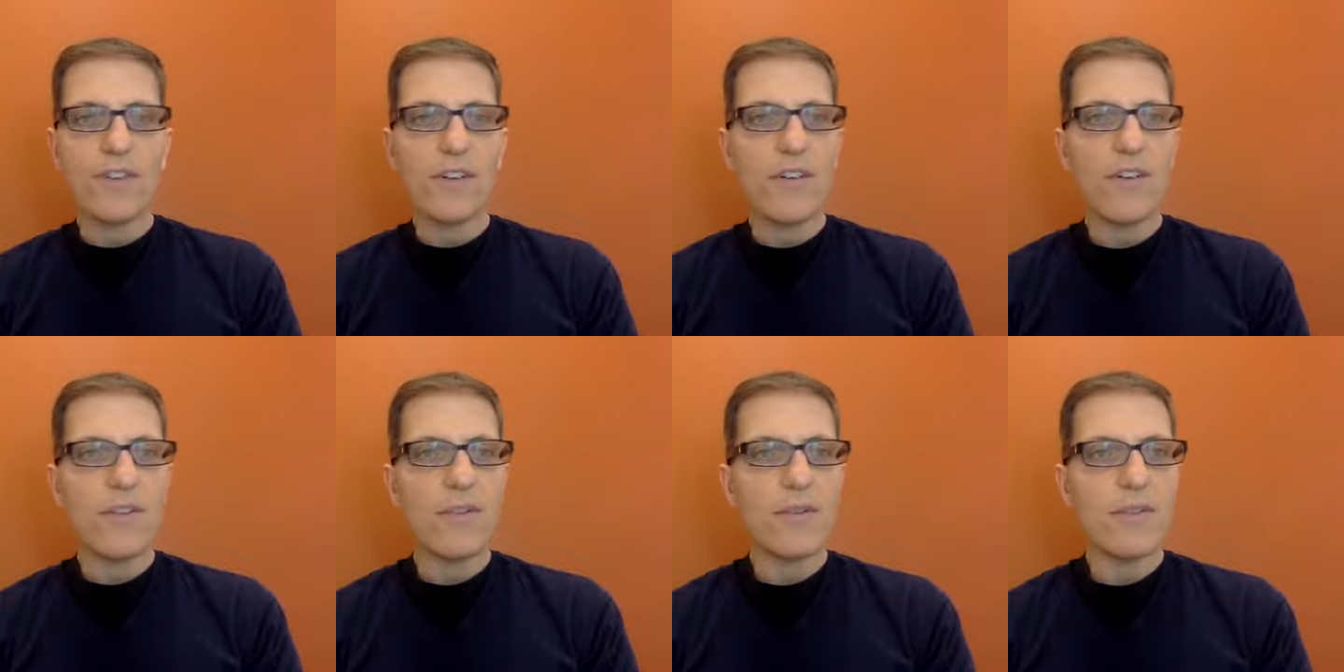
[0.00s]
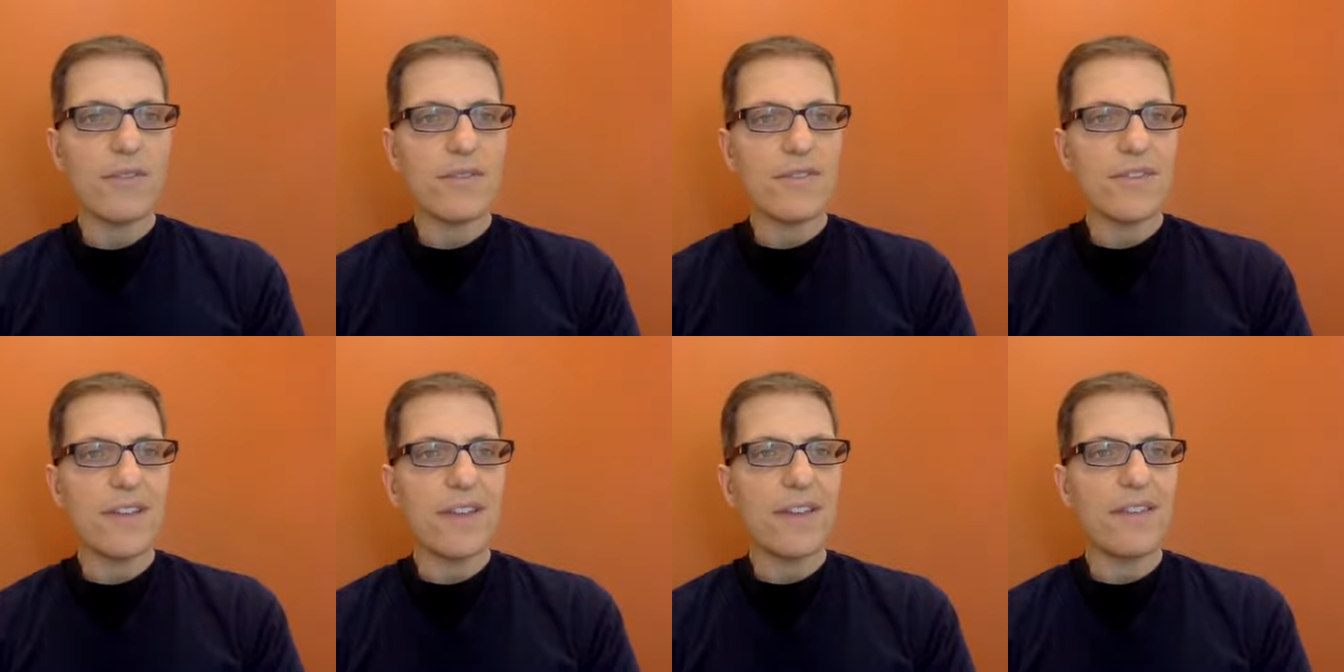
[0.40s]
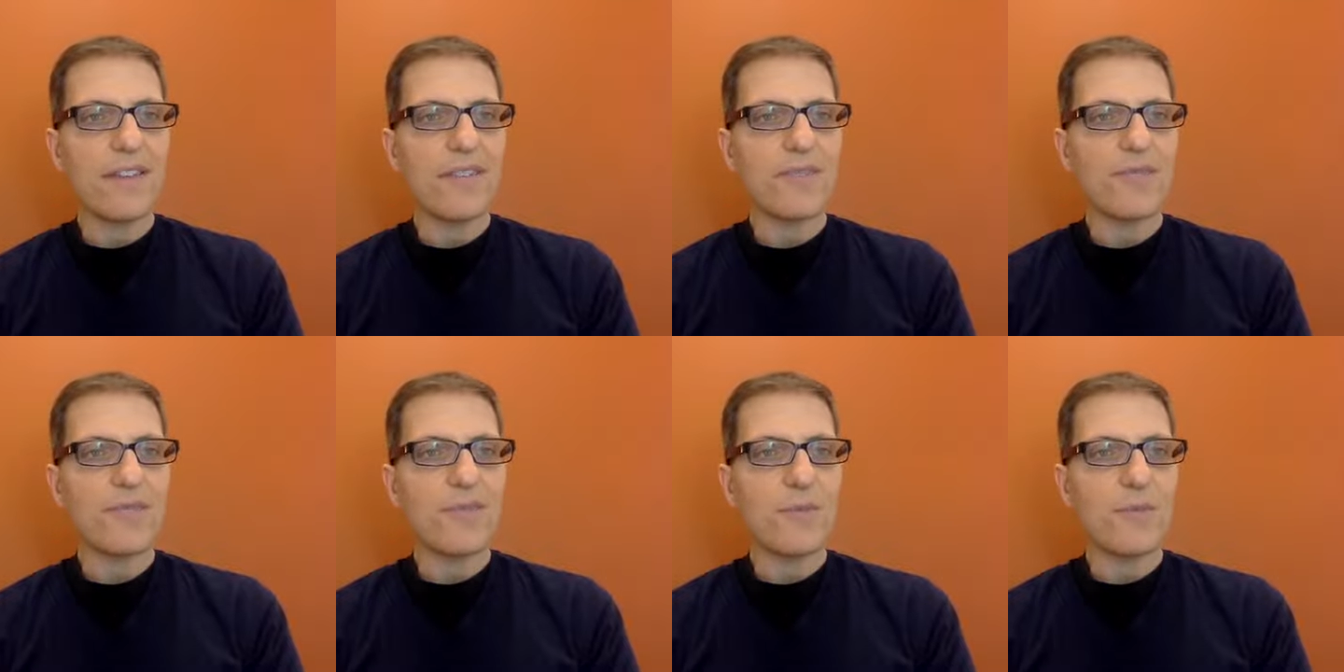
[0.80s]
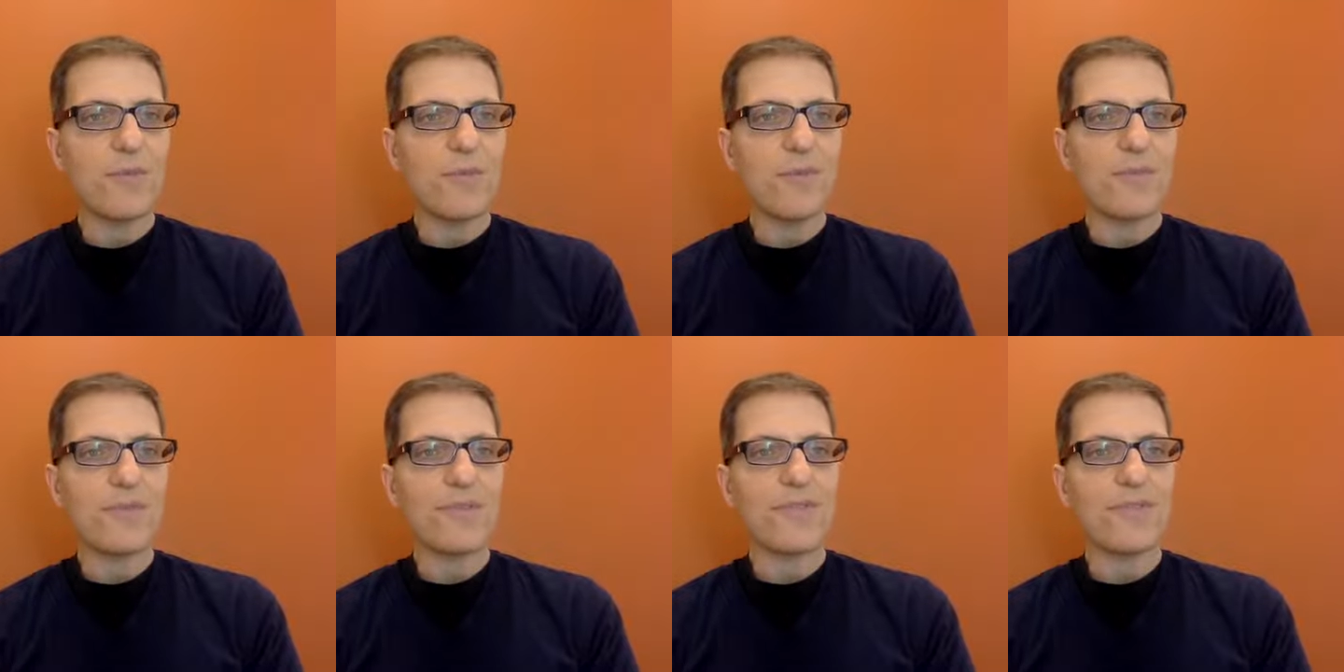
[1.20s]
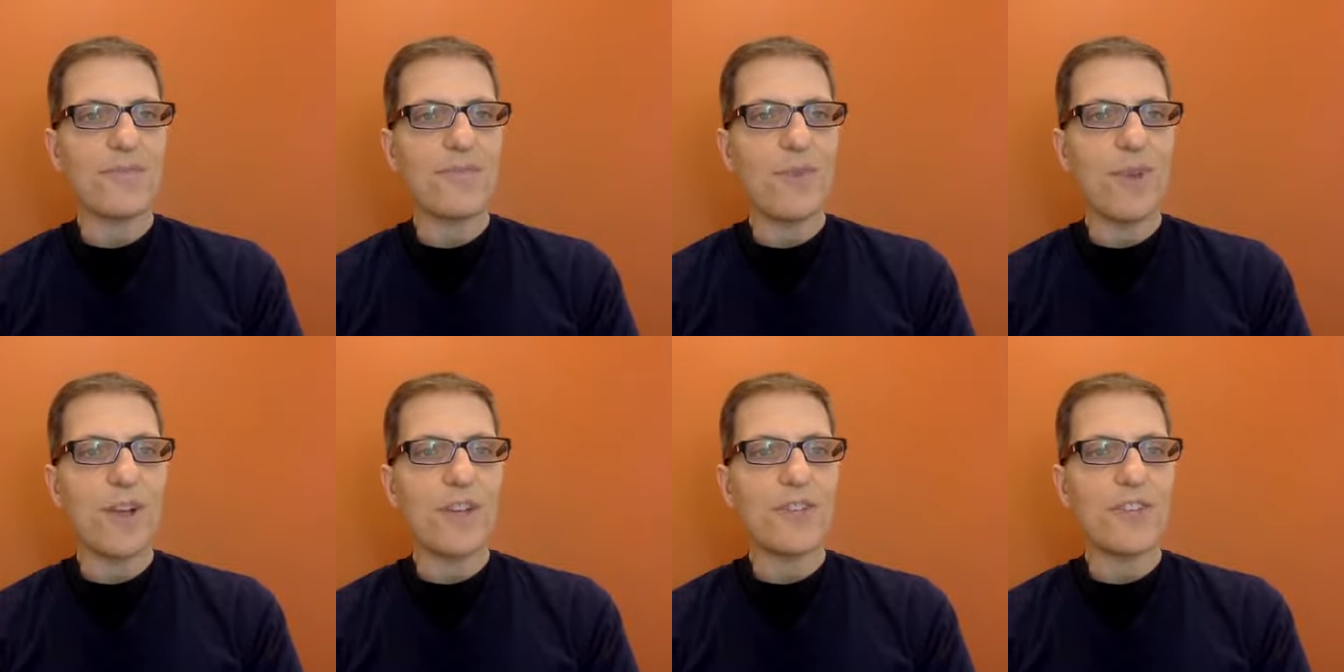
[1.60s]
although it looks like there's one person
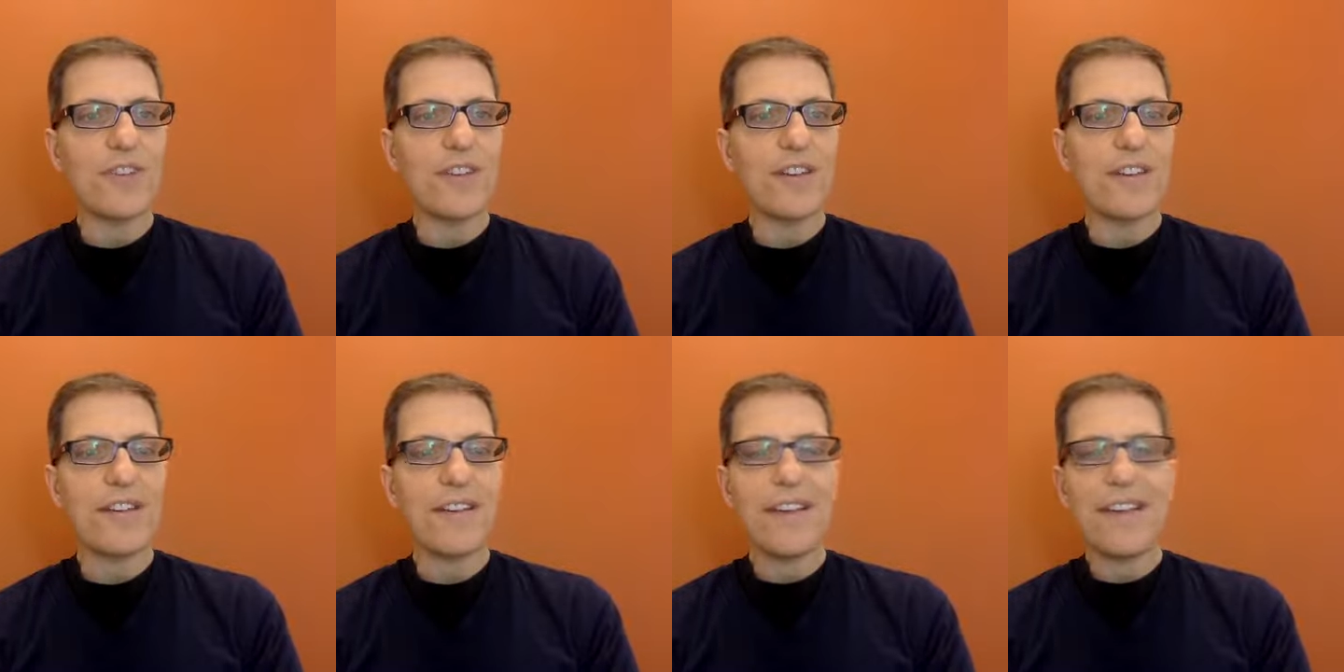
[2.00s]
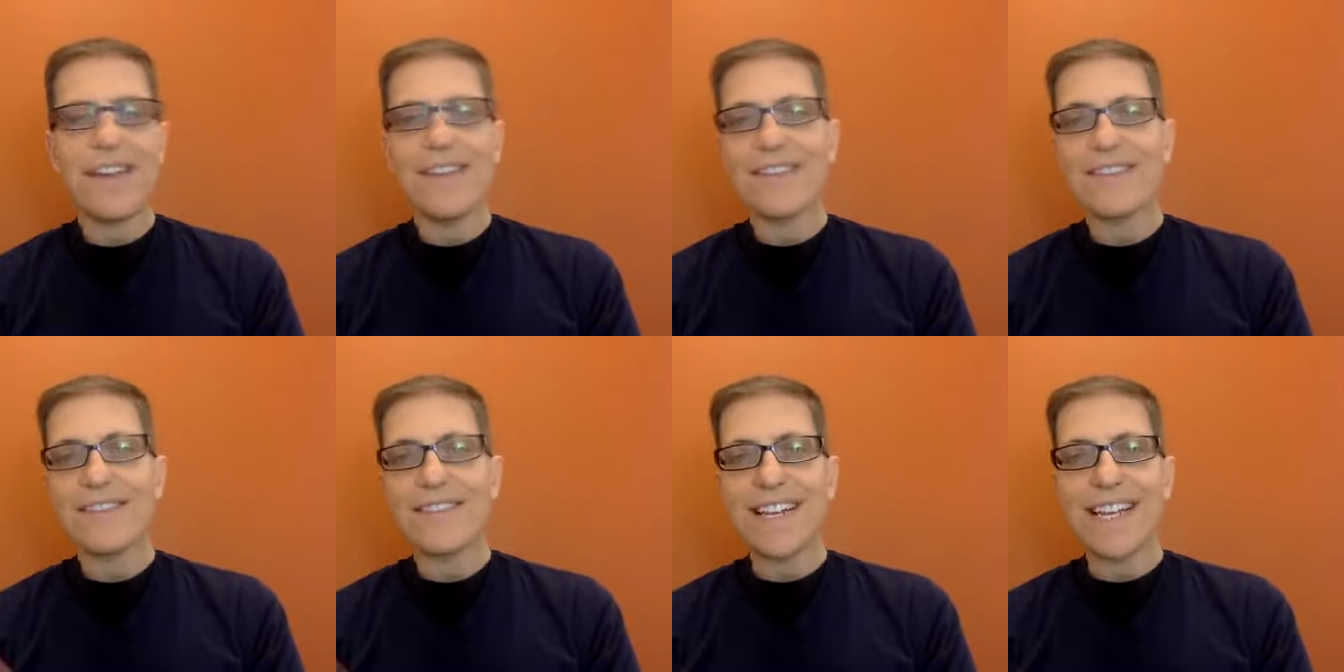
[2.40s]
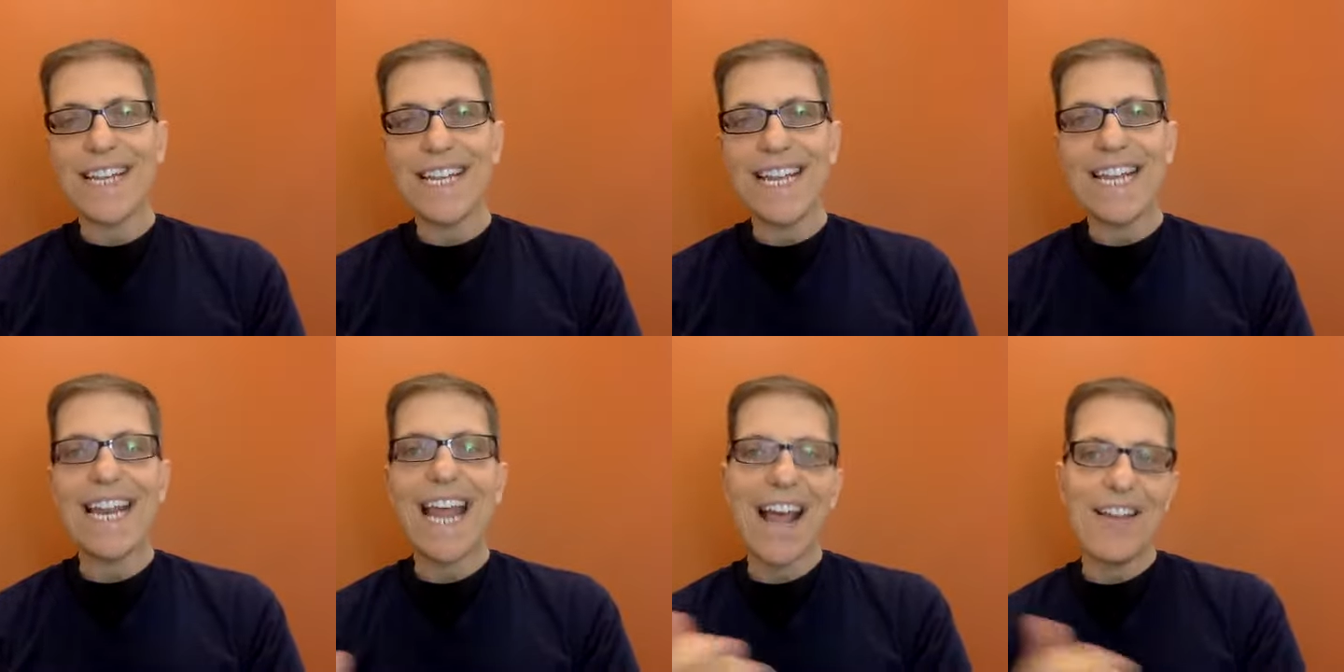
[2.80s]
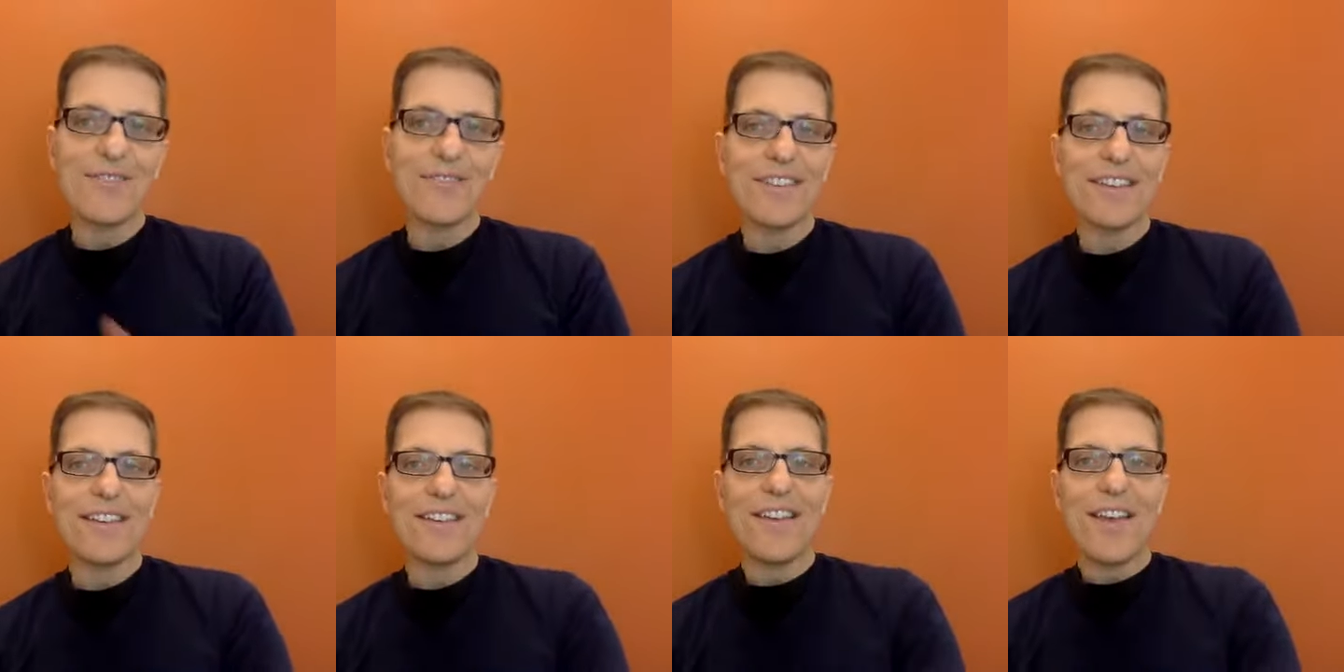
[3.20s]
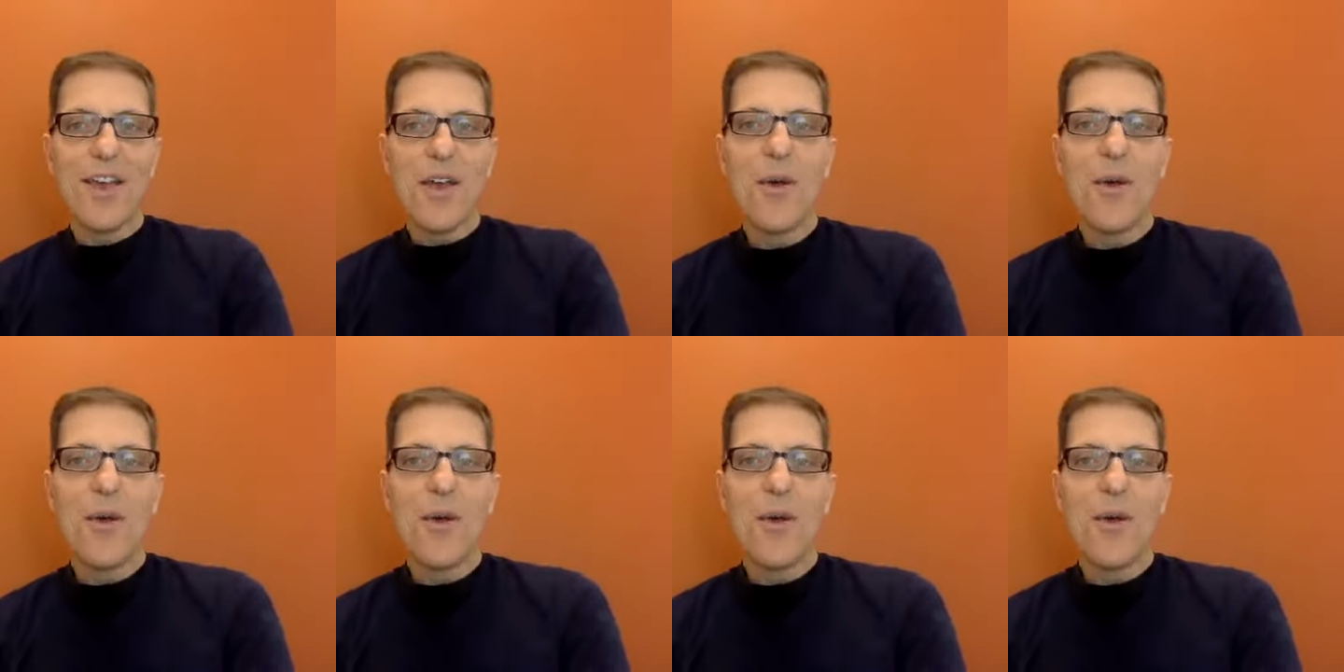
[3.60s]
watching since I didn't announce it.